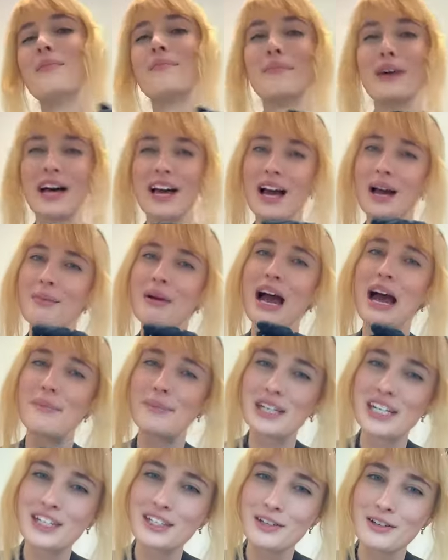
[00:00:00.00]
But I'm
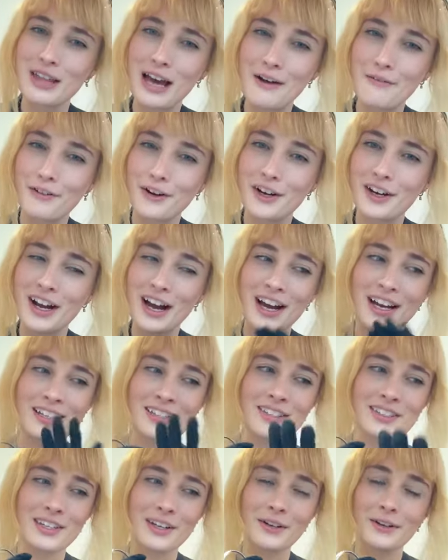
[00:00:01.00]
happy to do that for you
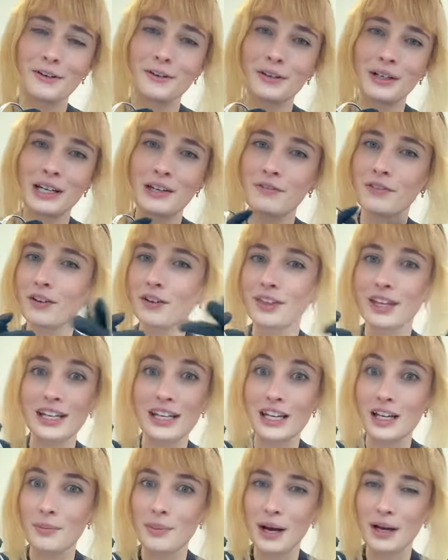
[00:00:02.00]
guys. So if you're
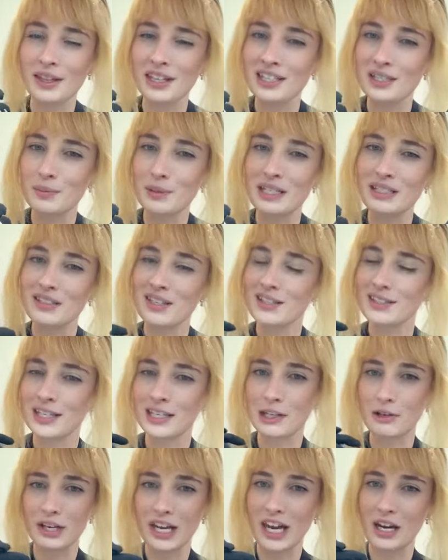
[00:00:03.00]
thinking about these pieces
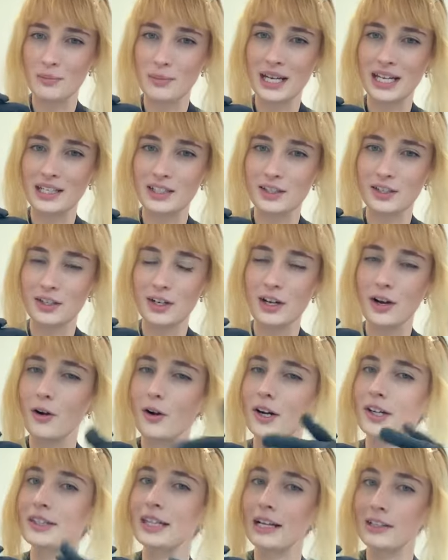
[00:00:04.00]
and you can make it to New
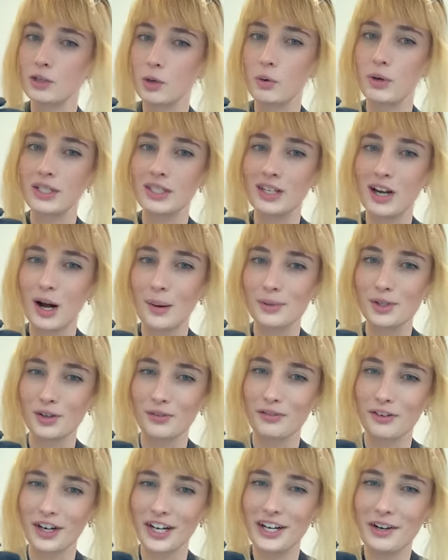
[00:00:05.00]
York, that's always an
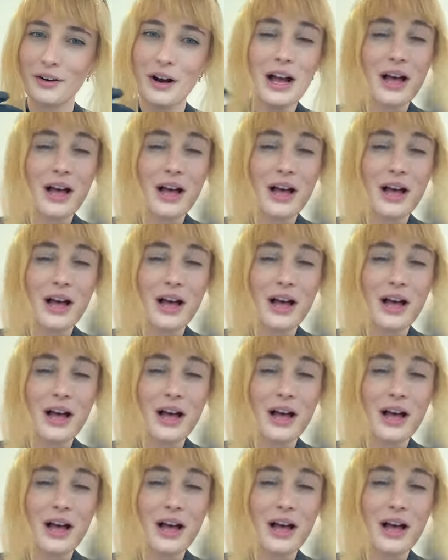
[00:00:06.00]
option for you.